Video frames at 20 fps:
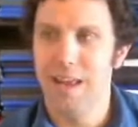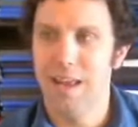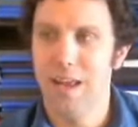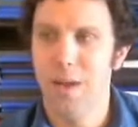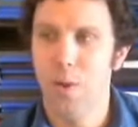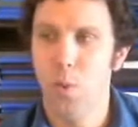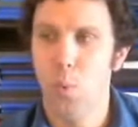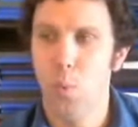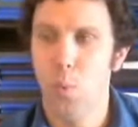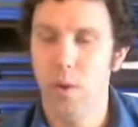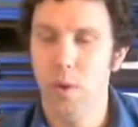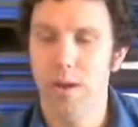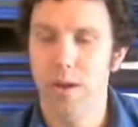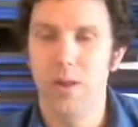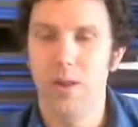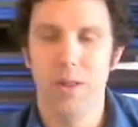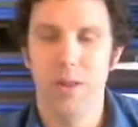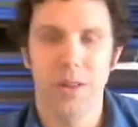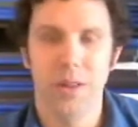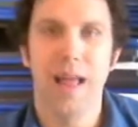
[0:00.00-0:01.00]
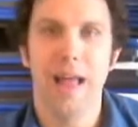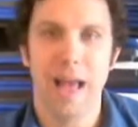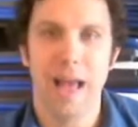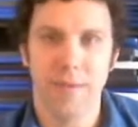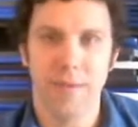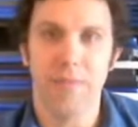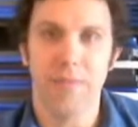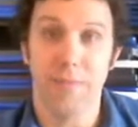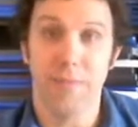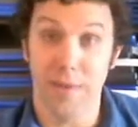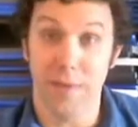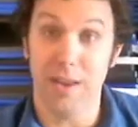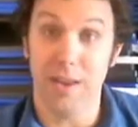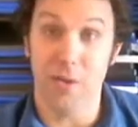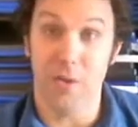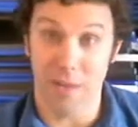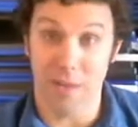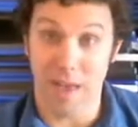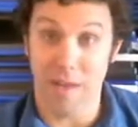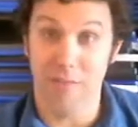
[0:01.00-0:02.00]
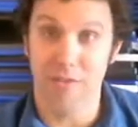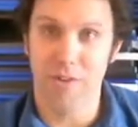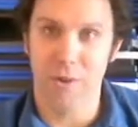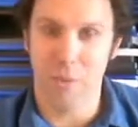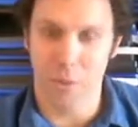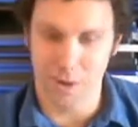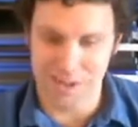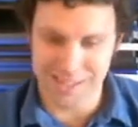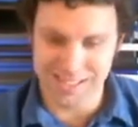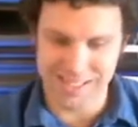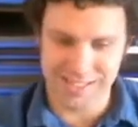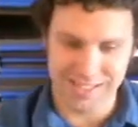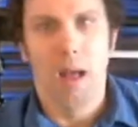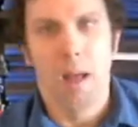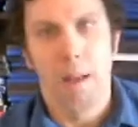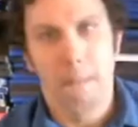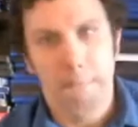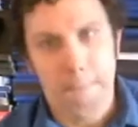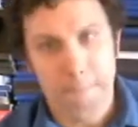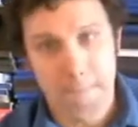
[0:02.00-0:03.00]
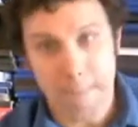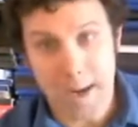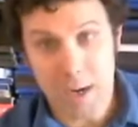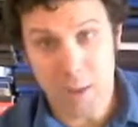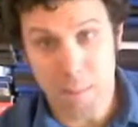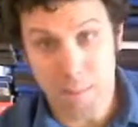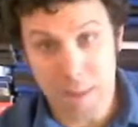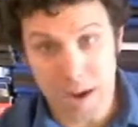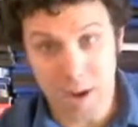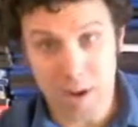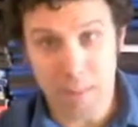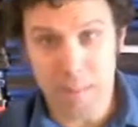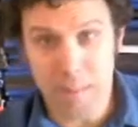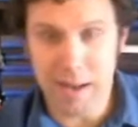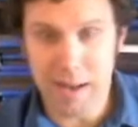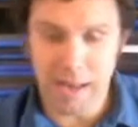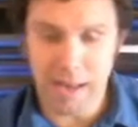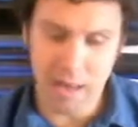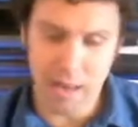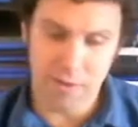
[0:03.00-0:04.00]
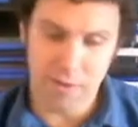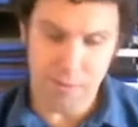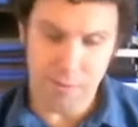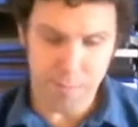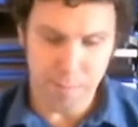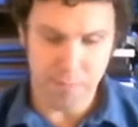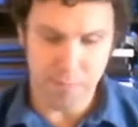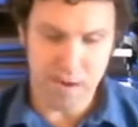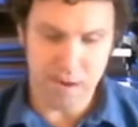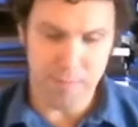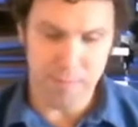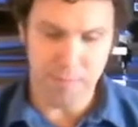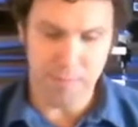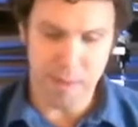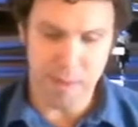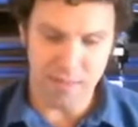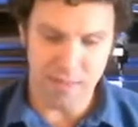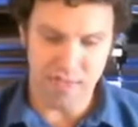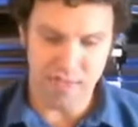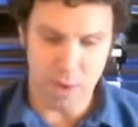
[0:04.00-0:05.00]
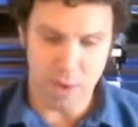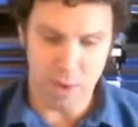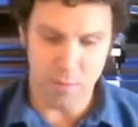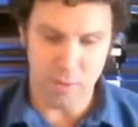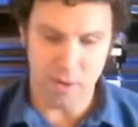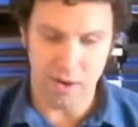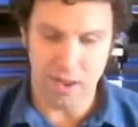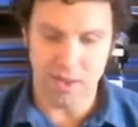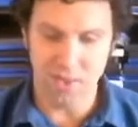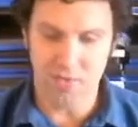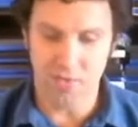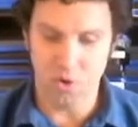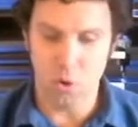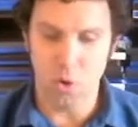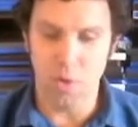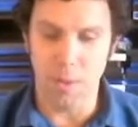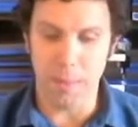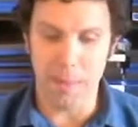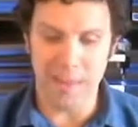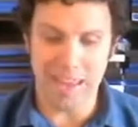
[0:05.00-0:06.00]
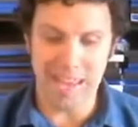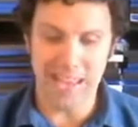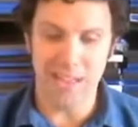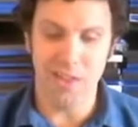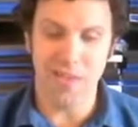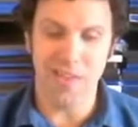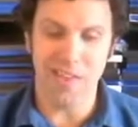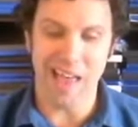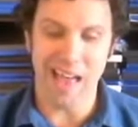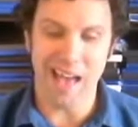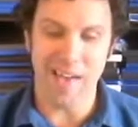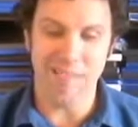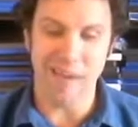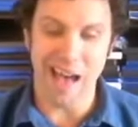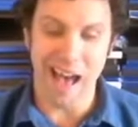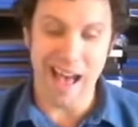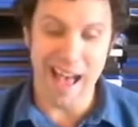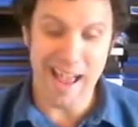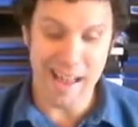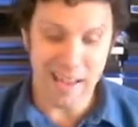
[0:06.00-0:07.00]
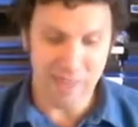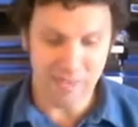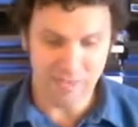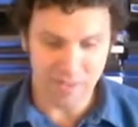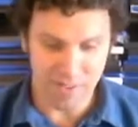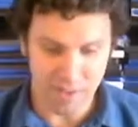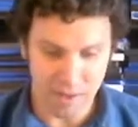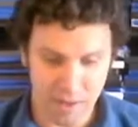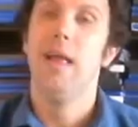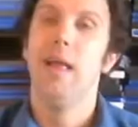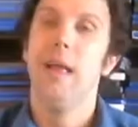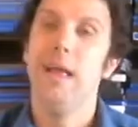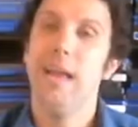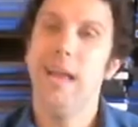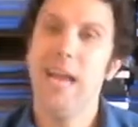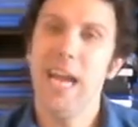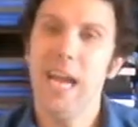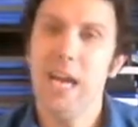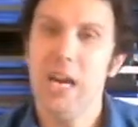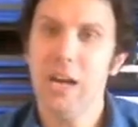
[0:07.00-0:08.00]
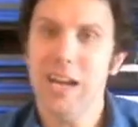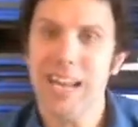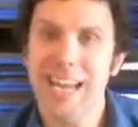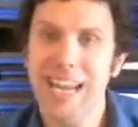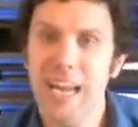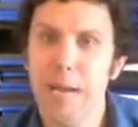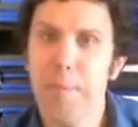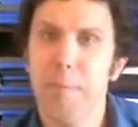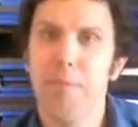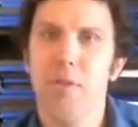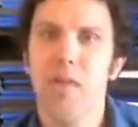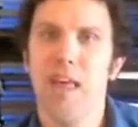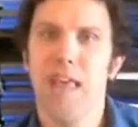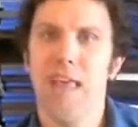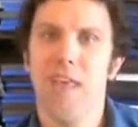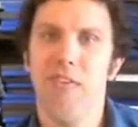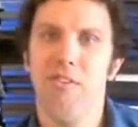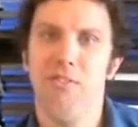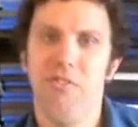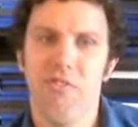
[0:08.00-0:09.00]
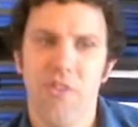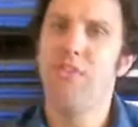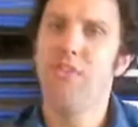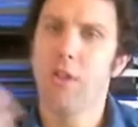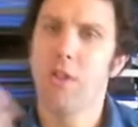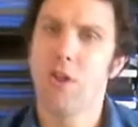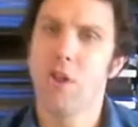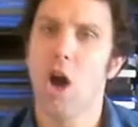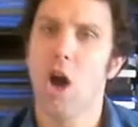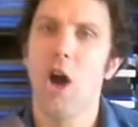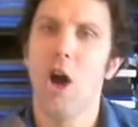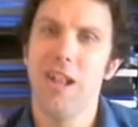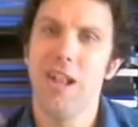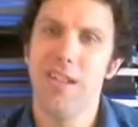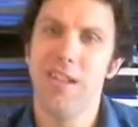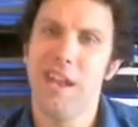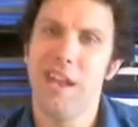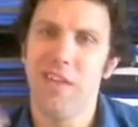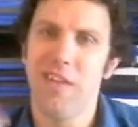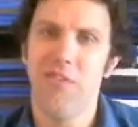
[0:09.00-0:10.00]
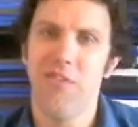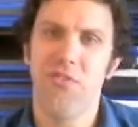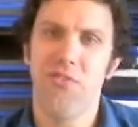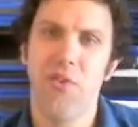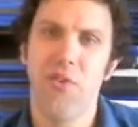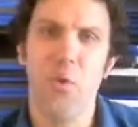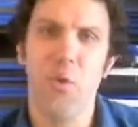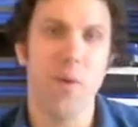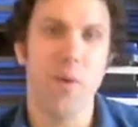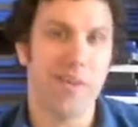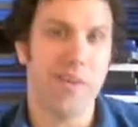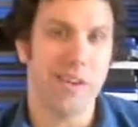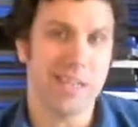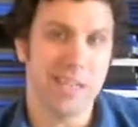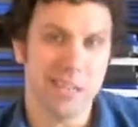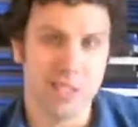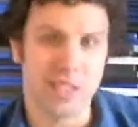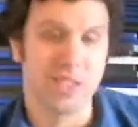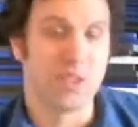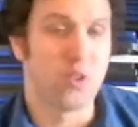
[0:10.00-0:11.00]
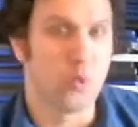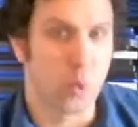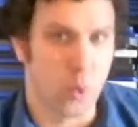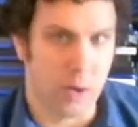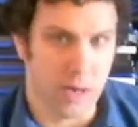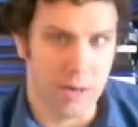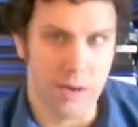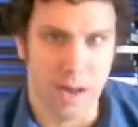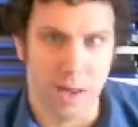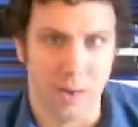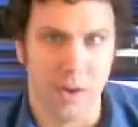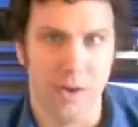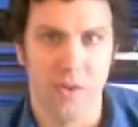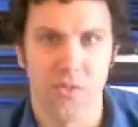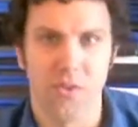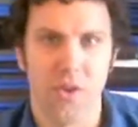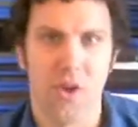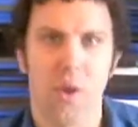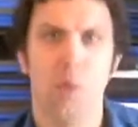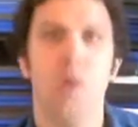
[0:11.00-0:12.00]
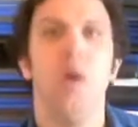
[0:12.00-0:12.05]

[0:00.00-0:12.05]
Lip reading: you will have the feels afterwards. Michael Berryman is perhaps best known for his role in The Hills Have Eyes. Here, he plays the non-Dennis suit-wearing storyteller. So